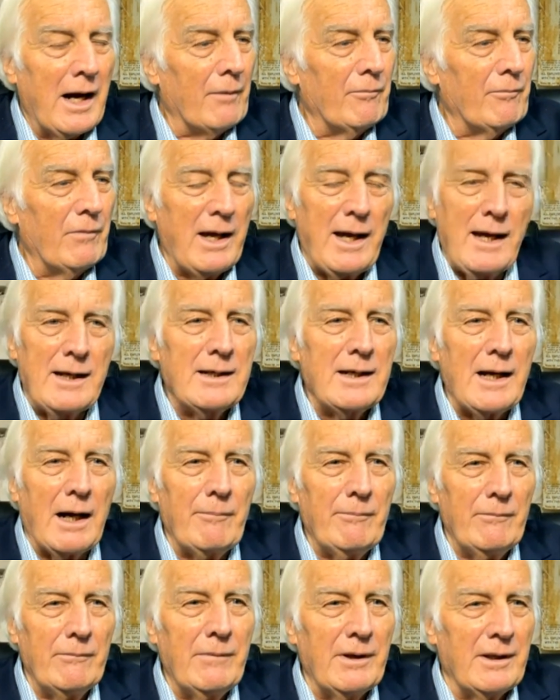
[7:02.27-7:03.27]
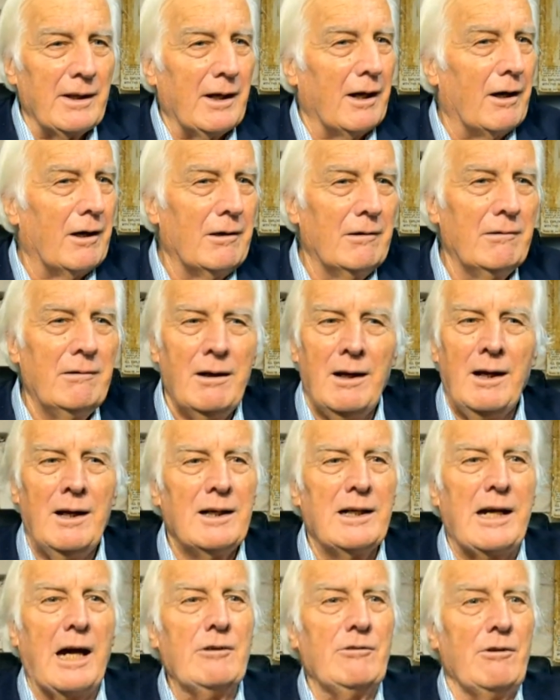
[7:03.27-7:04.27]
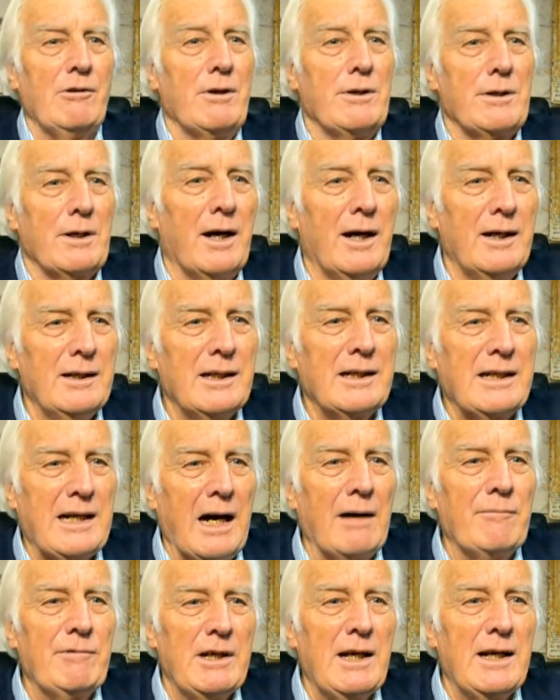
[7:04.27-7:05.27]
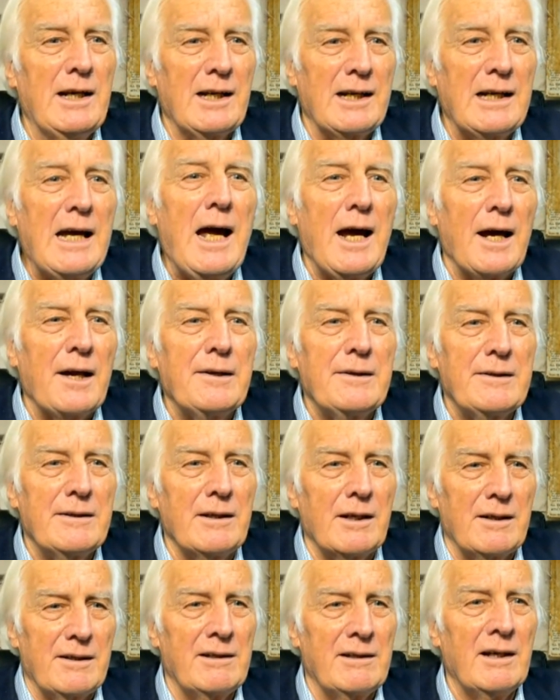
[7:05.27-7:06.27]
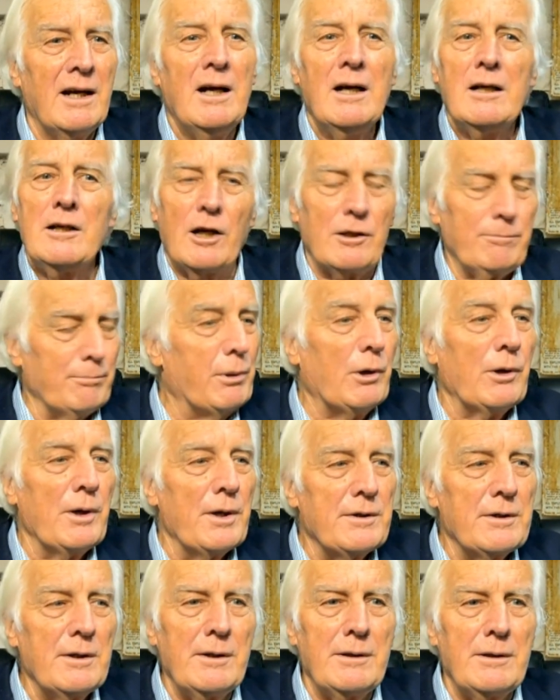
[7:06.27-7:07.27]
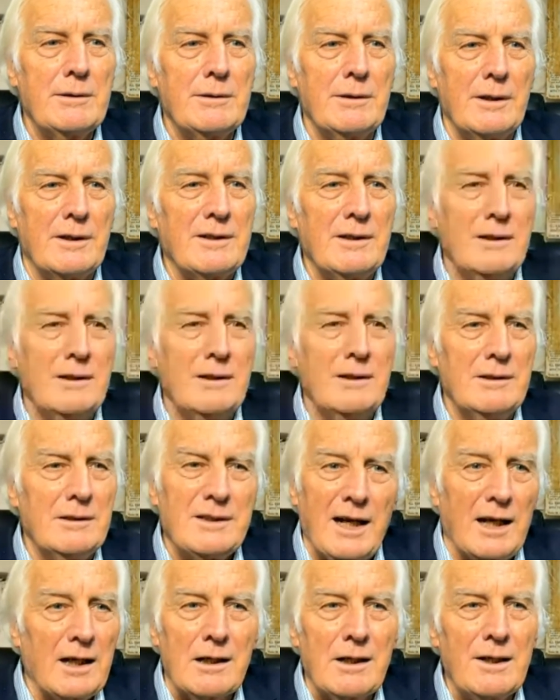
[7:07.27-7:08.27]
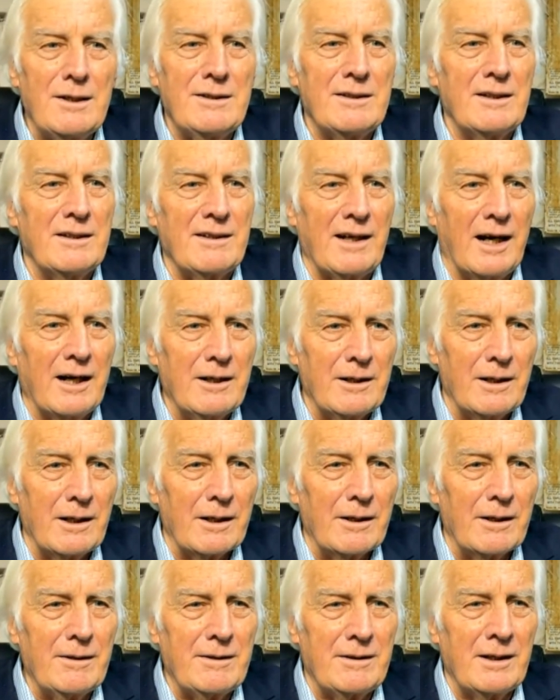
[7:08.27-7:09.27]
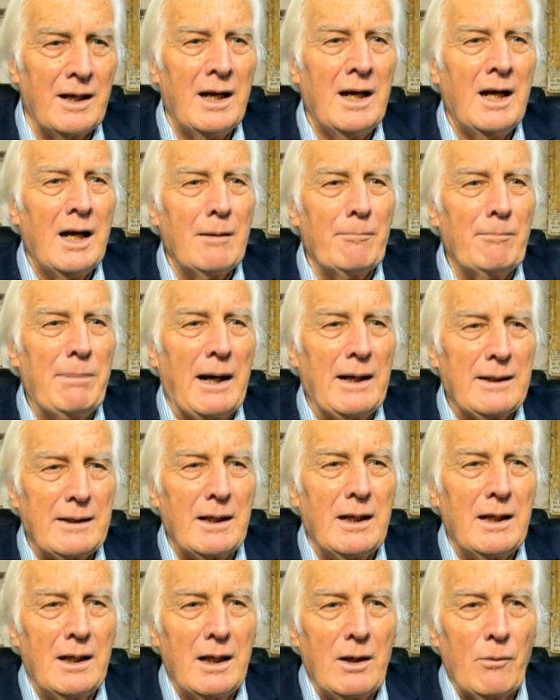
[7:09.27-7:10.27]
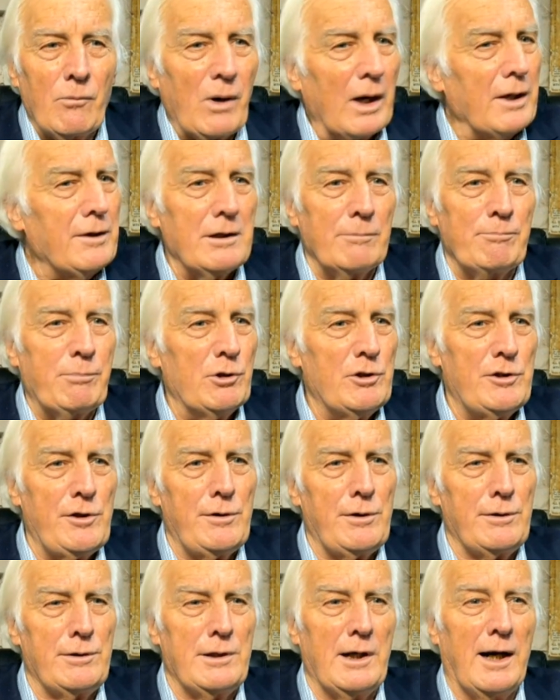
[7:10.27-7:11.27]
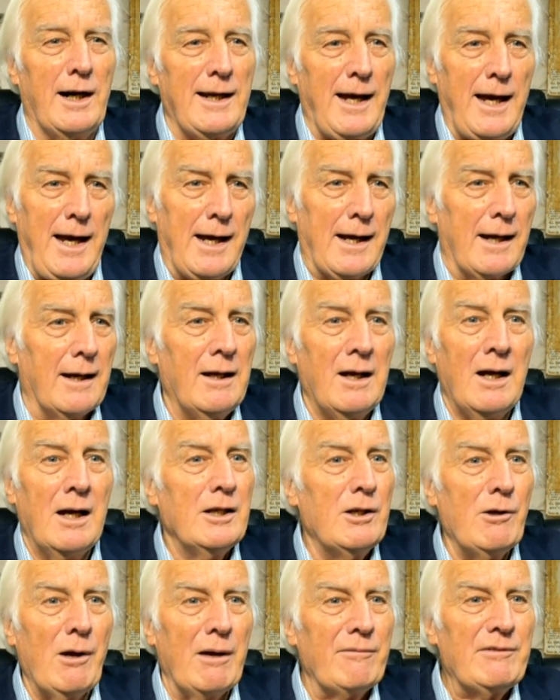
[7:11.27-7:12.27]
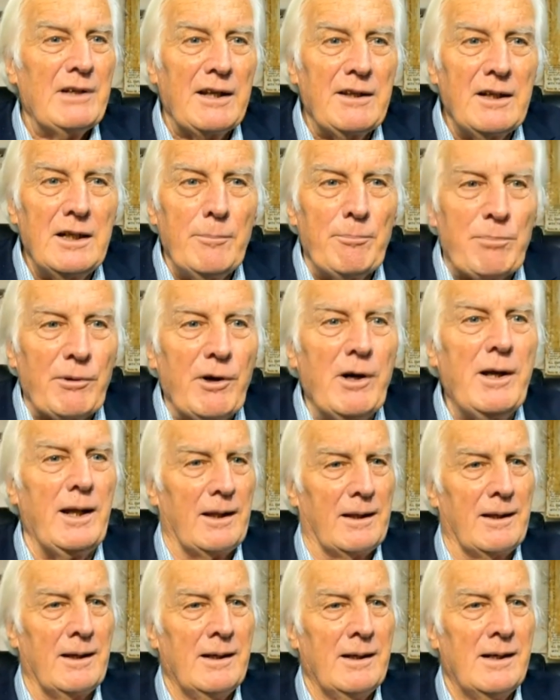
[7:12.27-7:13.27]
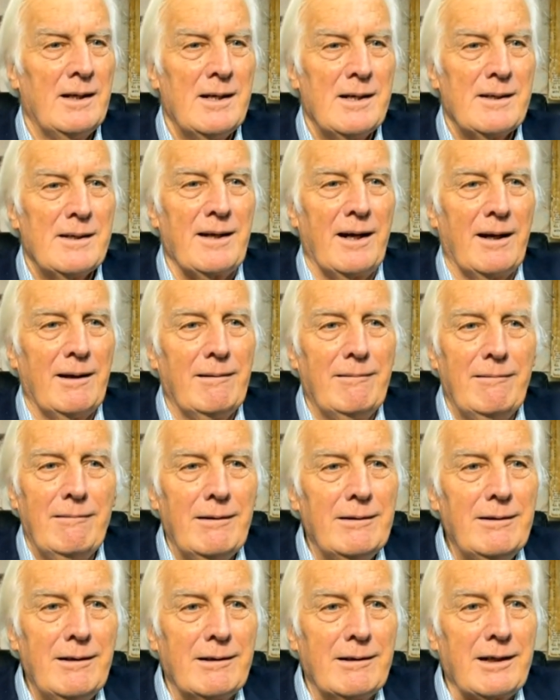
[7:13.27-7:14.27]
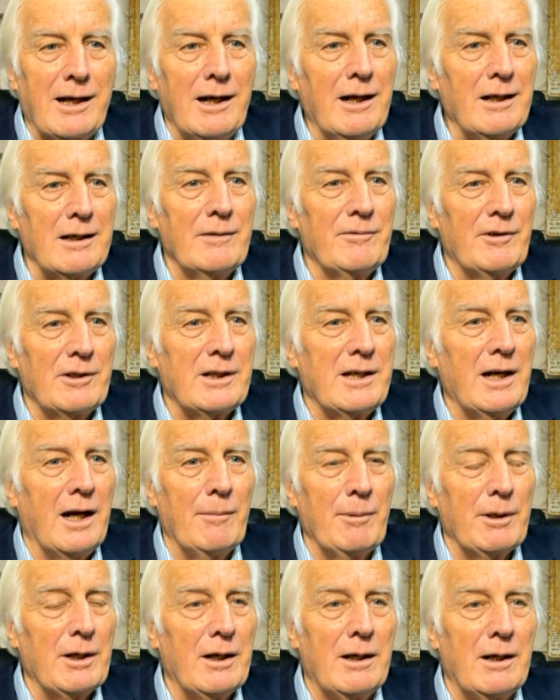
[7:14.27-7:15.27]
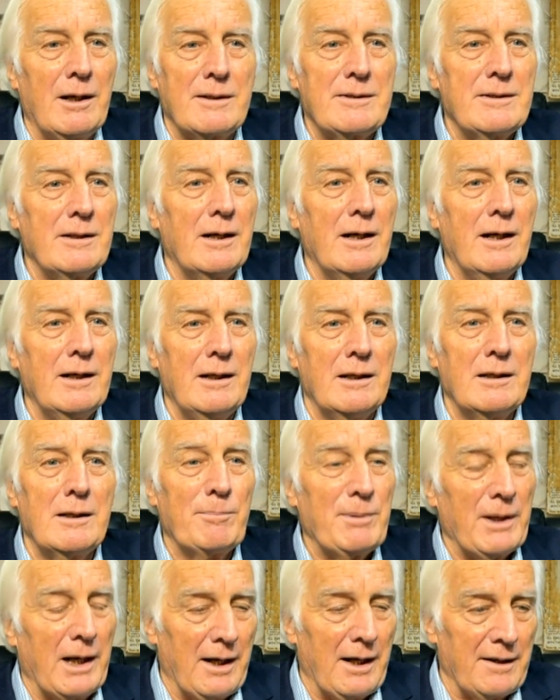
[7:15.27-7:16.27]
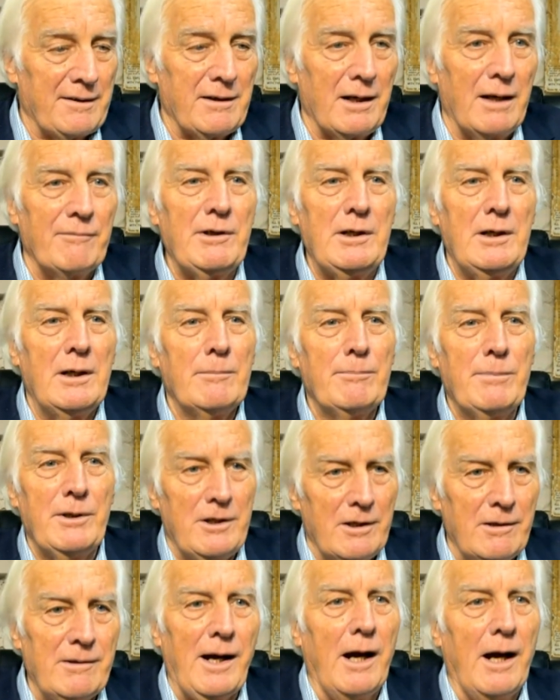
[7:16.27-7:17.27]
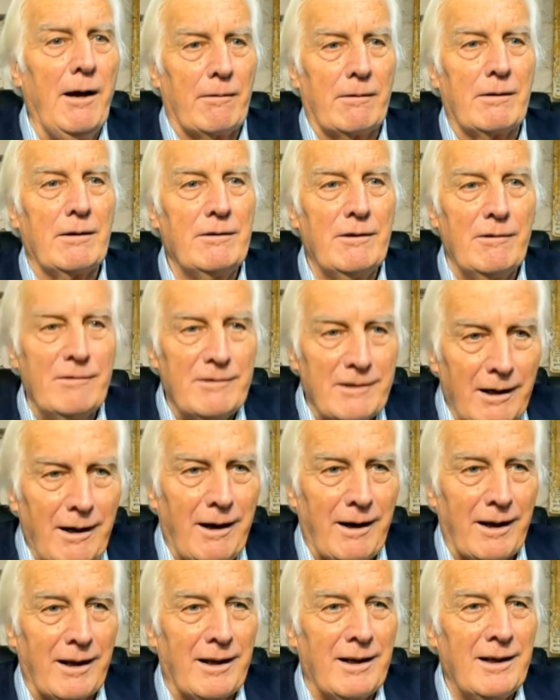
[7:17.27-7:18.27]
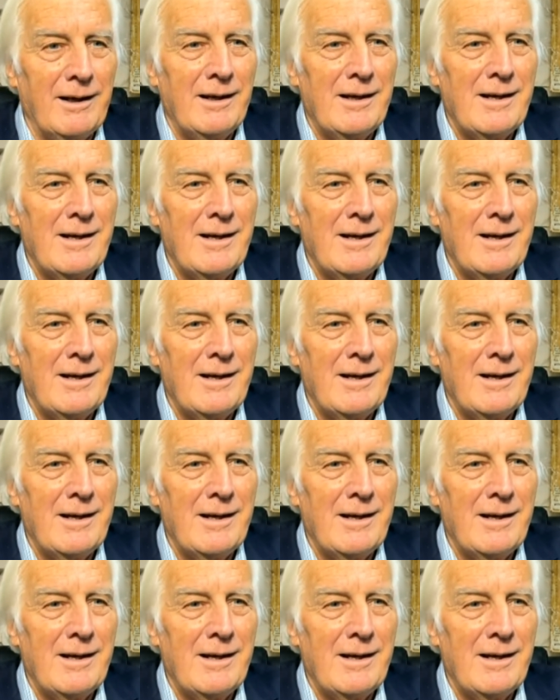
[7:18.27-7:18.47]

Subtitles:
And we end up with the whole countryside covered in a gas that's not poisonous, it's colourless, it's odourless, but once it pushes aside air, you have nothing to breathe. So you can't live on carbon dioxide. The plants love it, but you don't. You die.